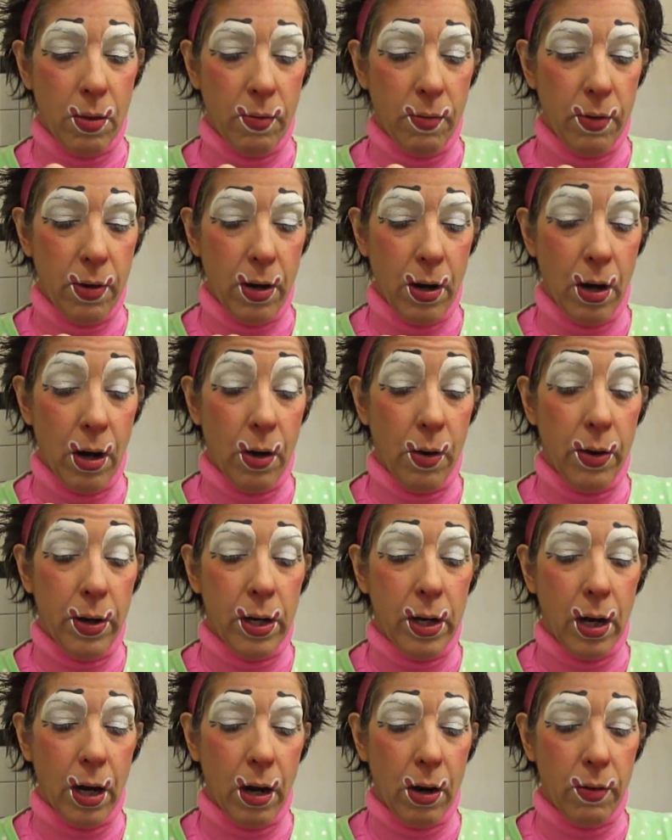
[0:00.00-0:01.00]
very
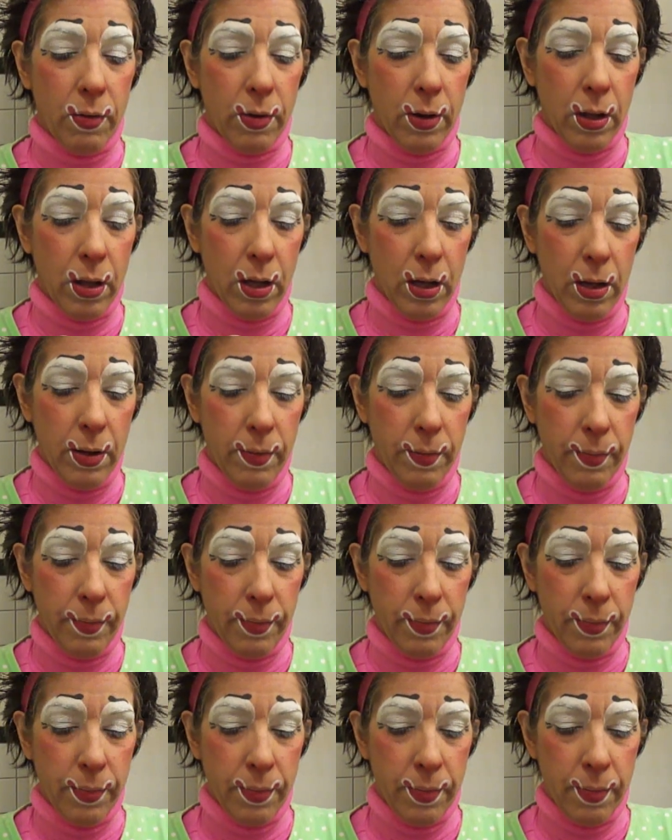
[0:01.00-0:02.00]
carefully
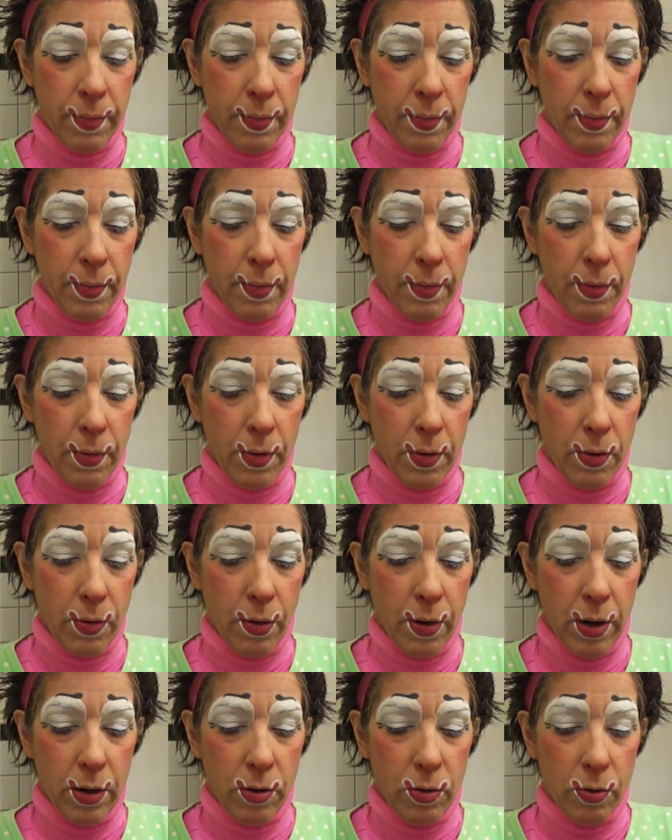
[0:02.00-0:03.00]

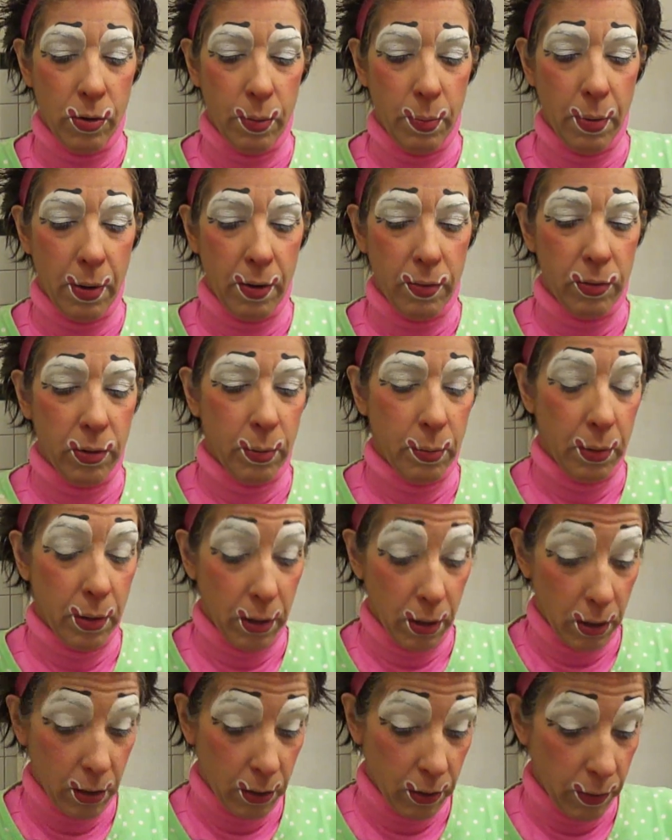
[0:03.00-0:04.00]
try and strip off some of the
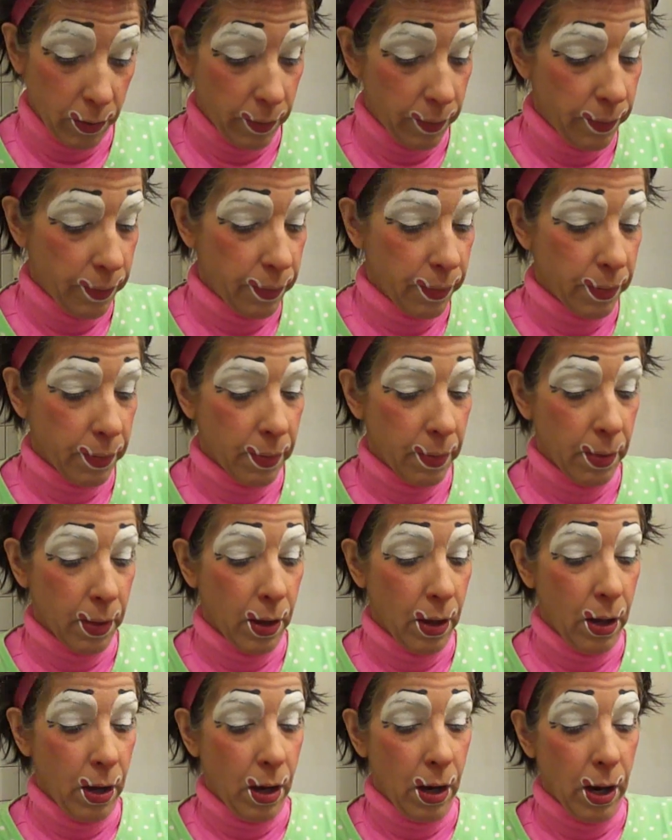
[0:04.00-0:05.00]
glue.
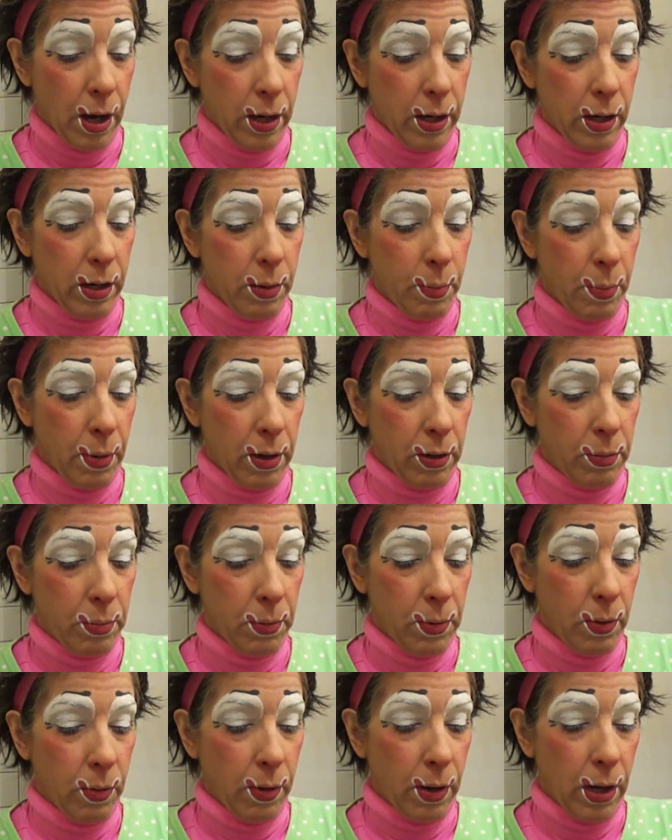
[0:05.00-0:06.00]
I need to buy some
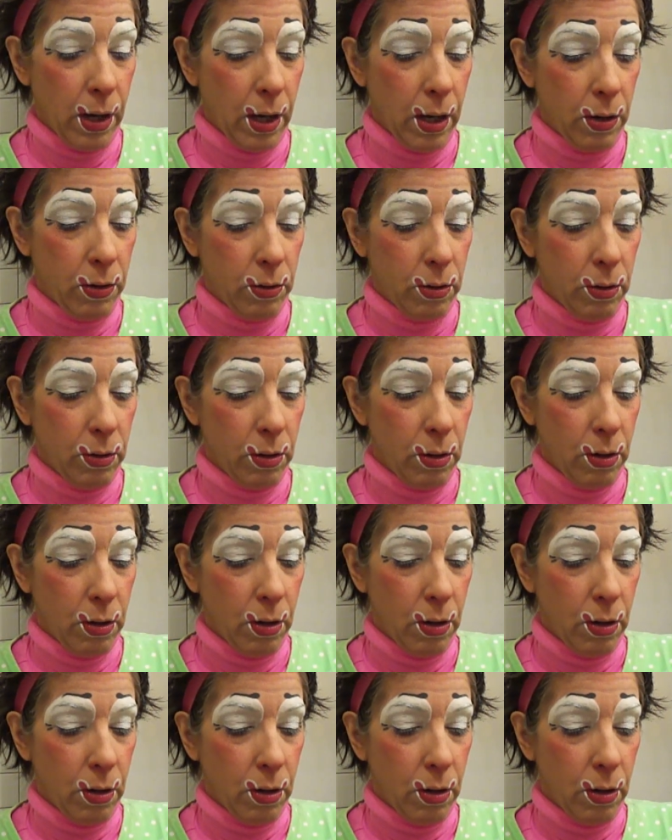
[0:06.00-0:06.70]
new eyelashes.